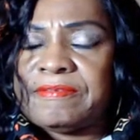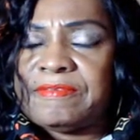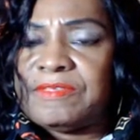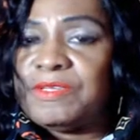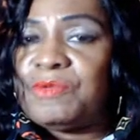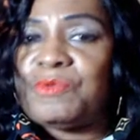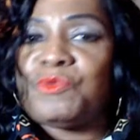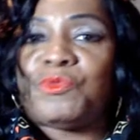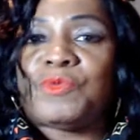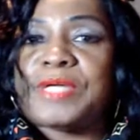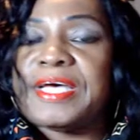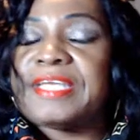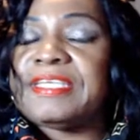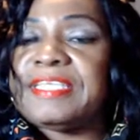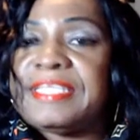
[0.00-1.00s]
You do
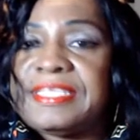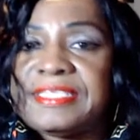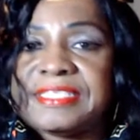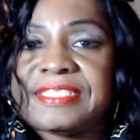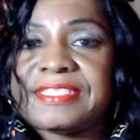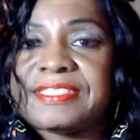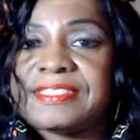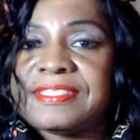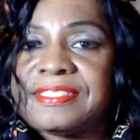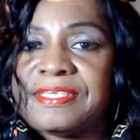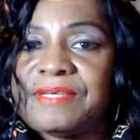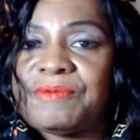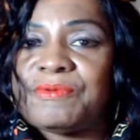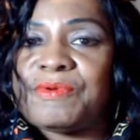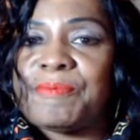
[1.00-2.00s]
not need to
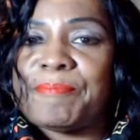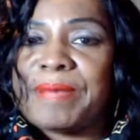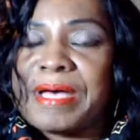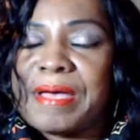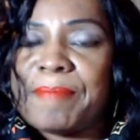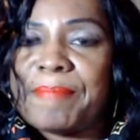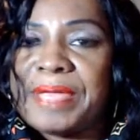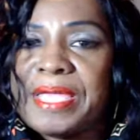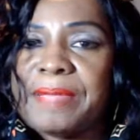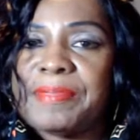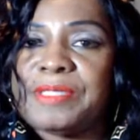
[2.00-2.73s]
sit with my baby